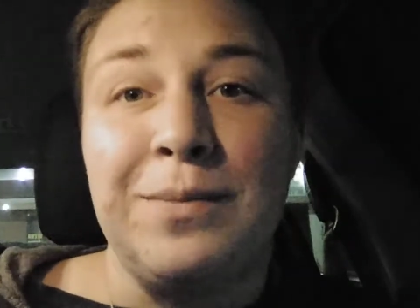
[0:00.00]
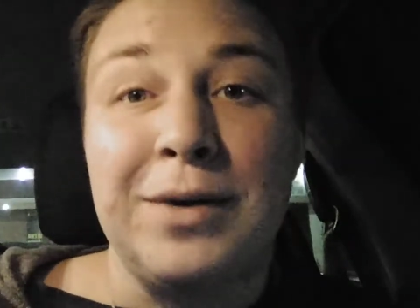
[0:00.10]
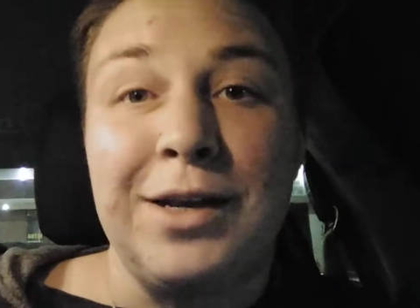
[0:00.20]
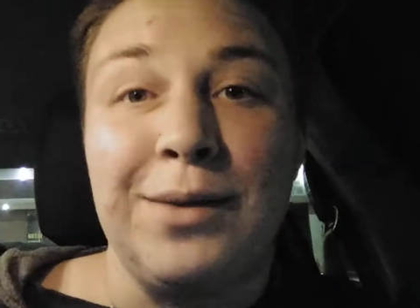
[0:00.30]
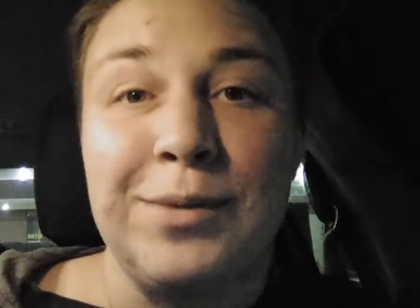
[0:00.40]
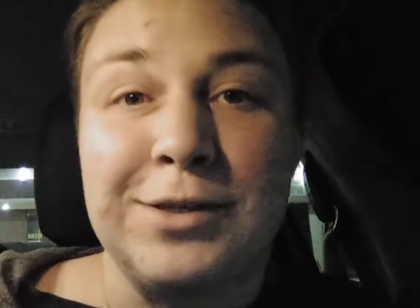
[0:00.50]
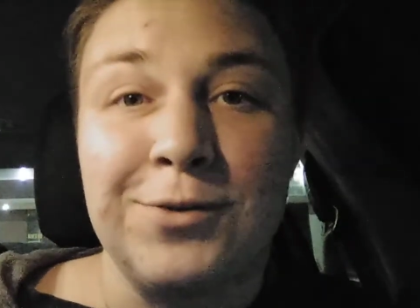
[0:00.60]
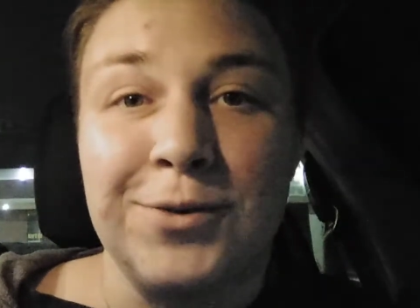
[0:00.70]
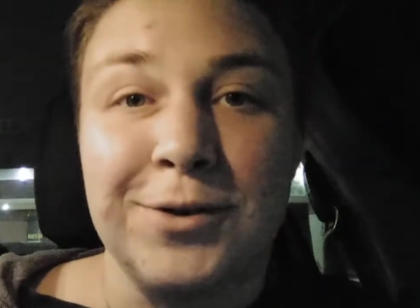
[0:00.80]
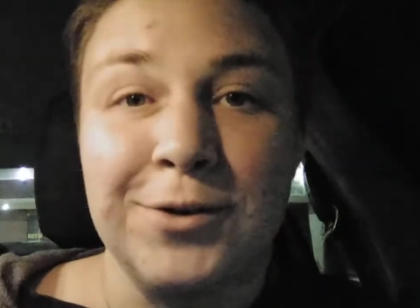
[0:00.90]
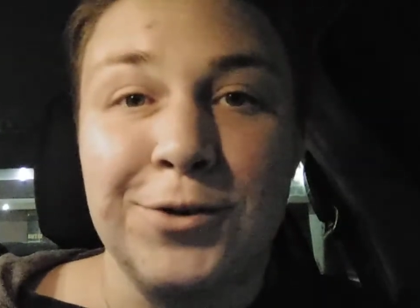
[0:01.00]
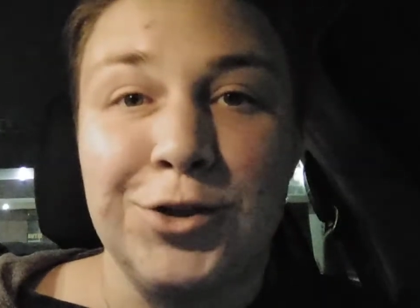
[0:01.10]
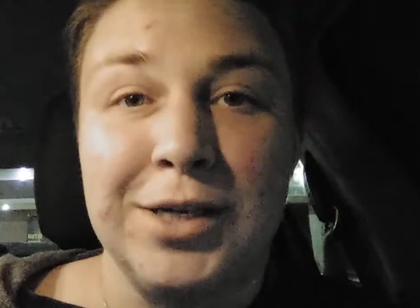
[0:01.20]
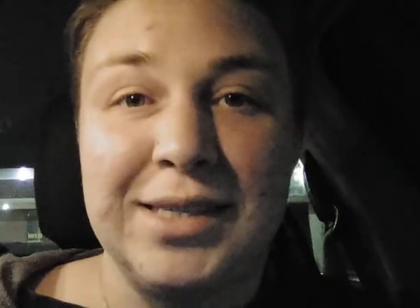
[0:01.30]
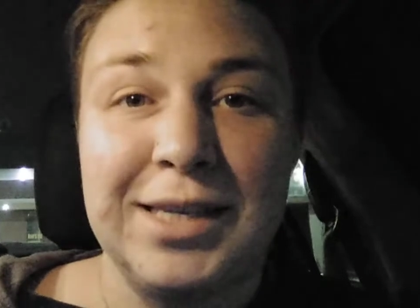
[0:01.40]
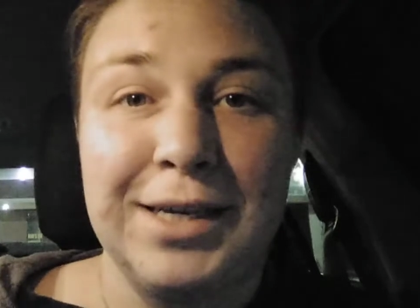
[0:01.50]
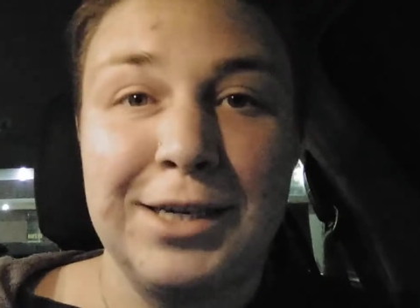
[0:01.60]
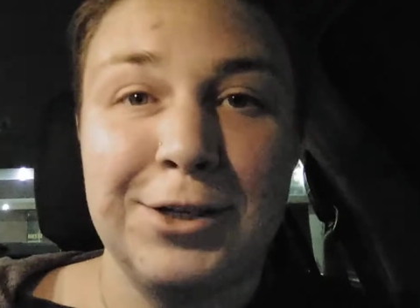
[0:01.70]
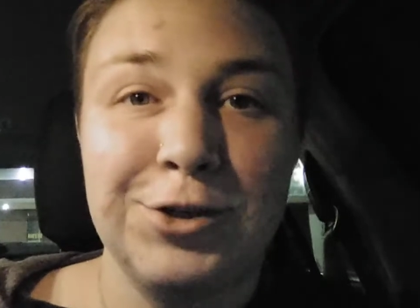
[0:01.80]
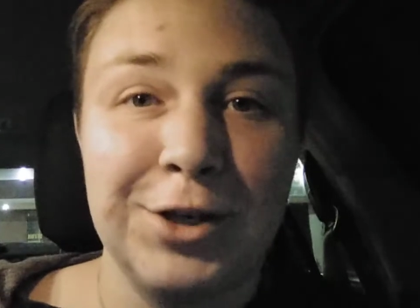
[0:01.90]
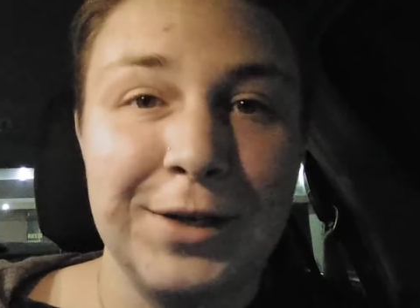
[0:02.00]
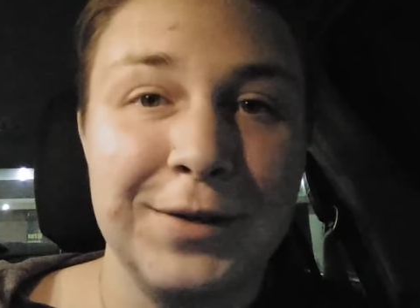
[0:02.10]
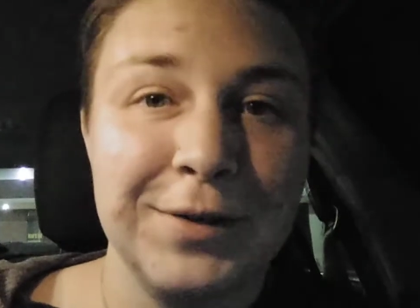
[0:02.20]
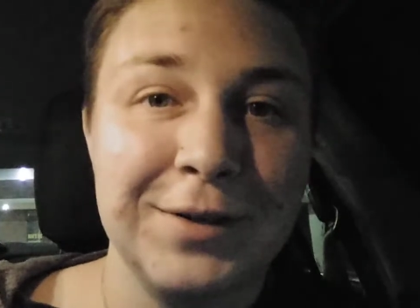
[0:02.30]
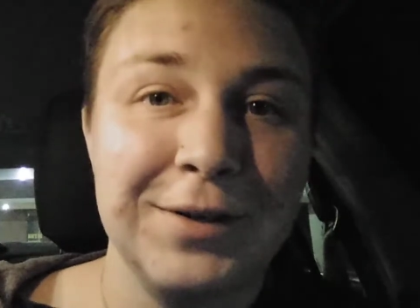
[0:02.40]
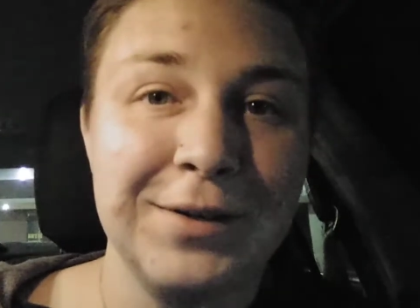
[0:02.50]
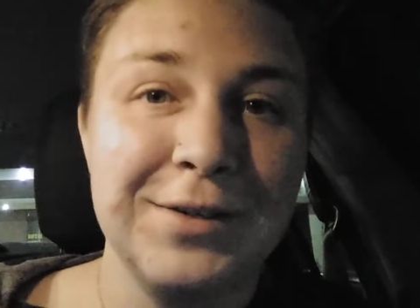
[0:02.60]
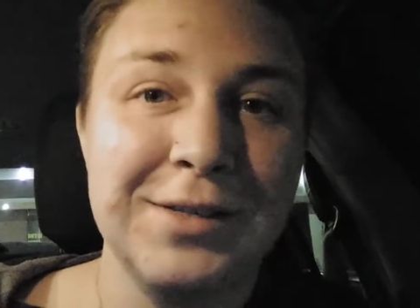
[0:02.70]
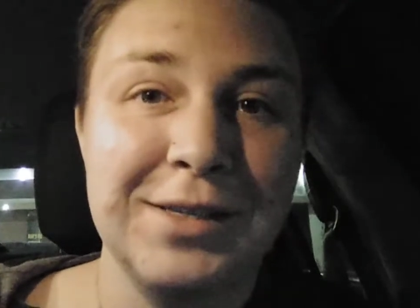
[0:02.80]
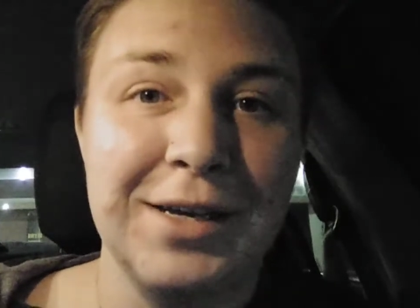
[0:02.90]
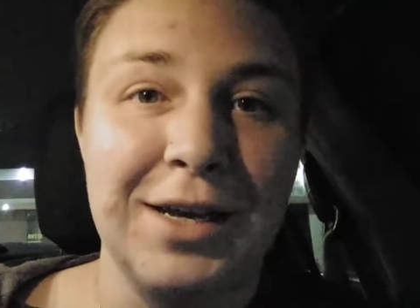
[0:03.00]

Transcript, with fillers: My name is Oracle Jessi, she, her, hers,